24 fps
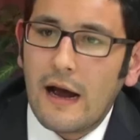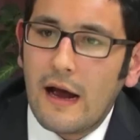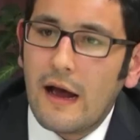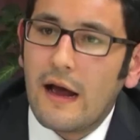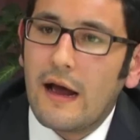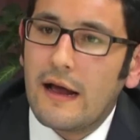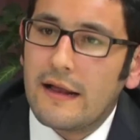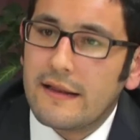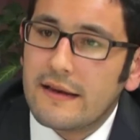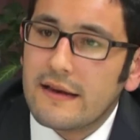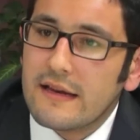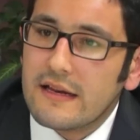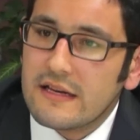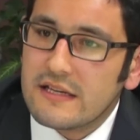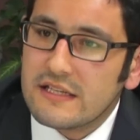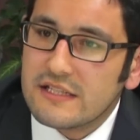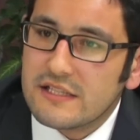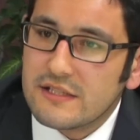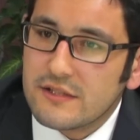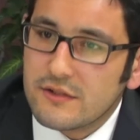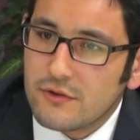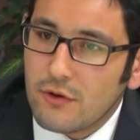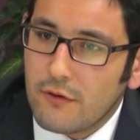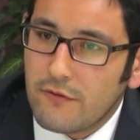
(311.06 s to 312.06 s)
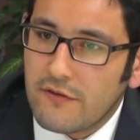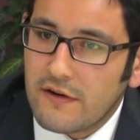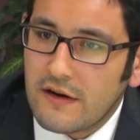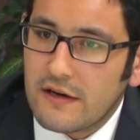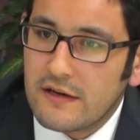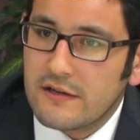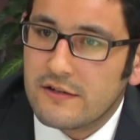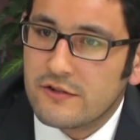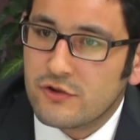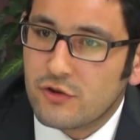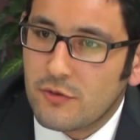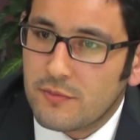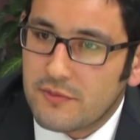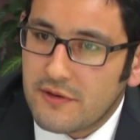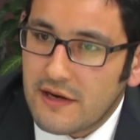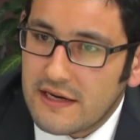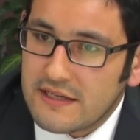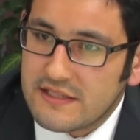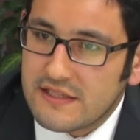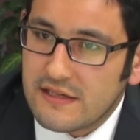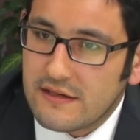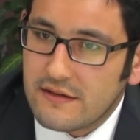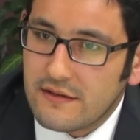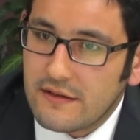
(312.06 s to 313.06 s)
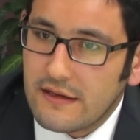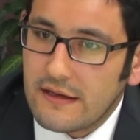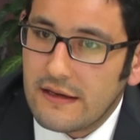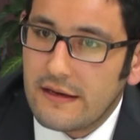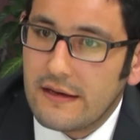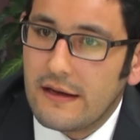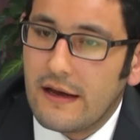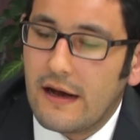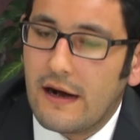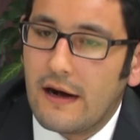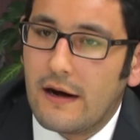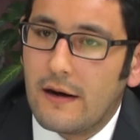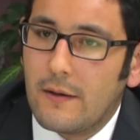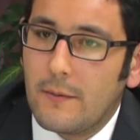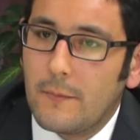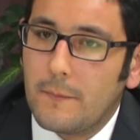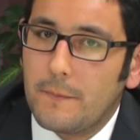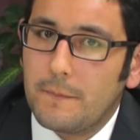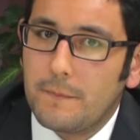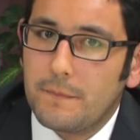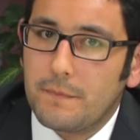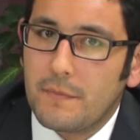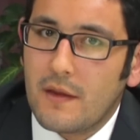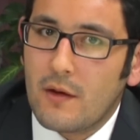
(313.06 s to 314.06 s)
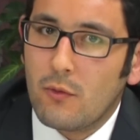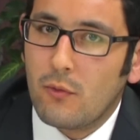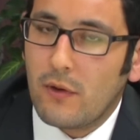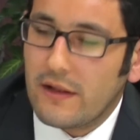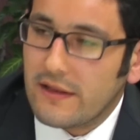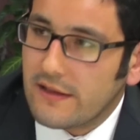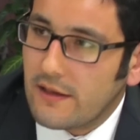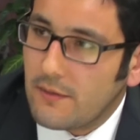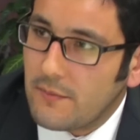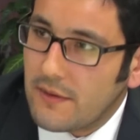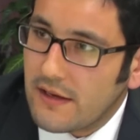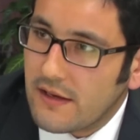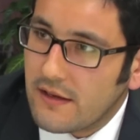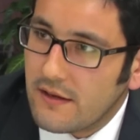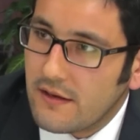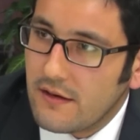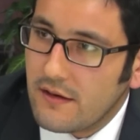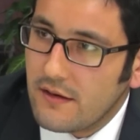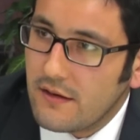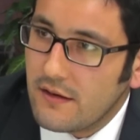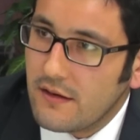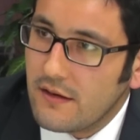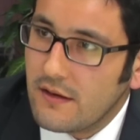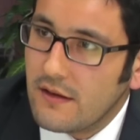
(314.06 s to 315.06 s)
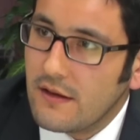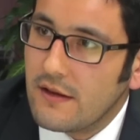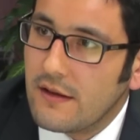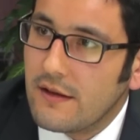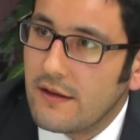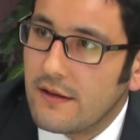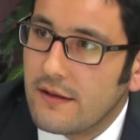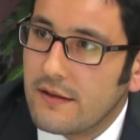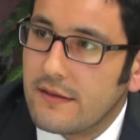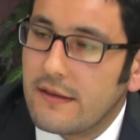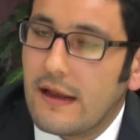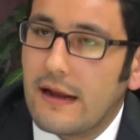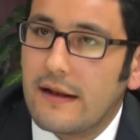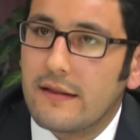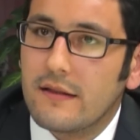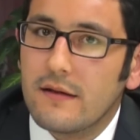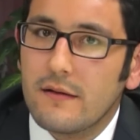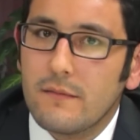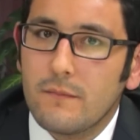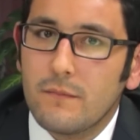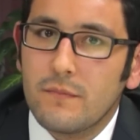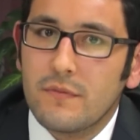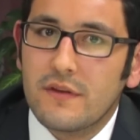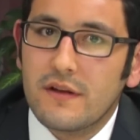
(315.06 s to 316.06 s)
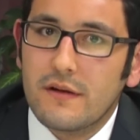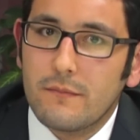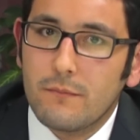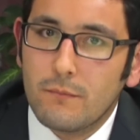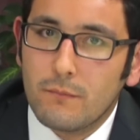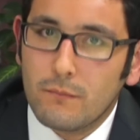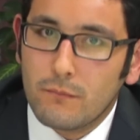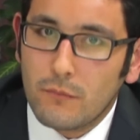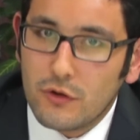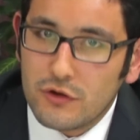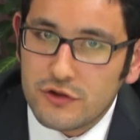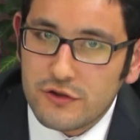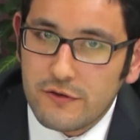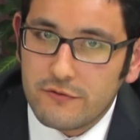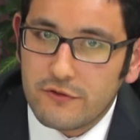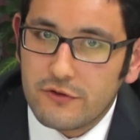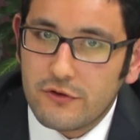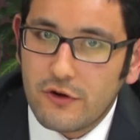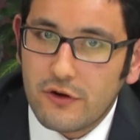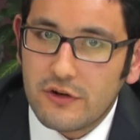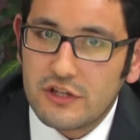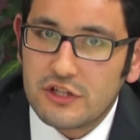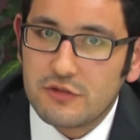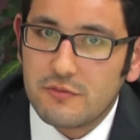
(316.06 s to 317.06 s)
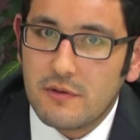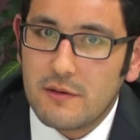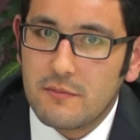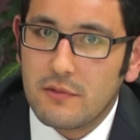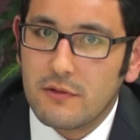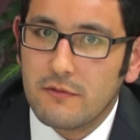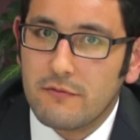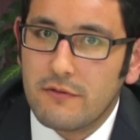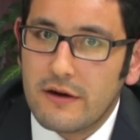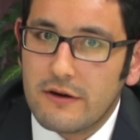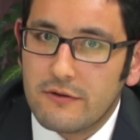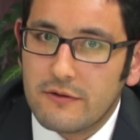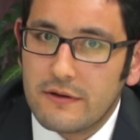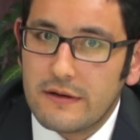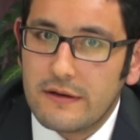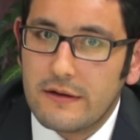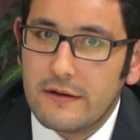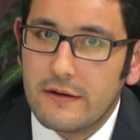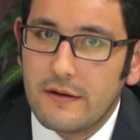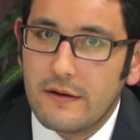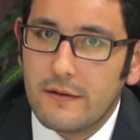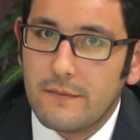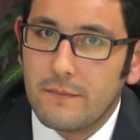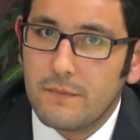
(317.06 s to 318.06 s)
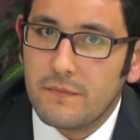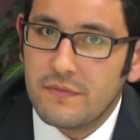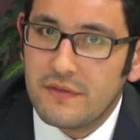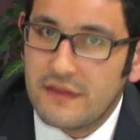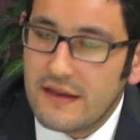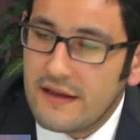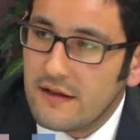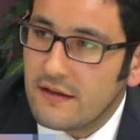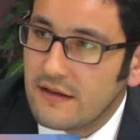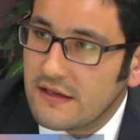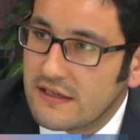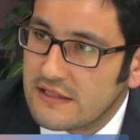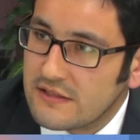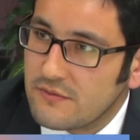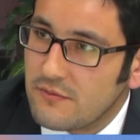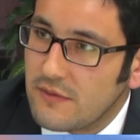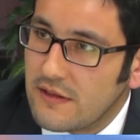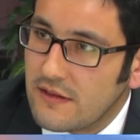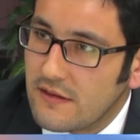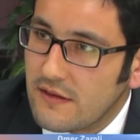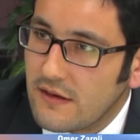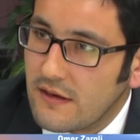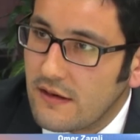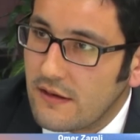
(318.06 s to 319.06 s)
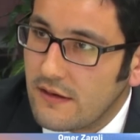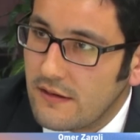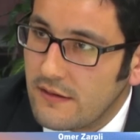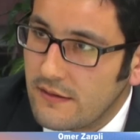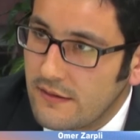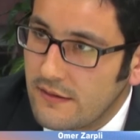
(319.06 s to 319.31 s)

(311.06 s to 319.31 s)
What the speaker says: I think it is so far surprisingly welcoming that most of the Turkish people view the dealings with the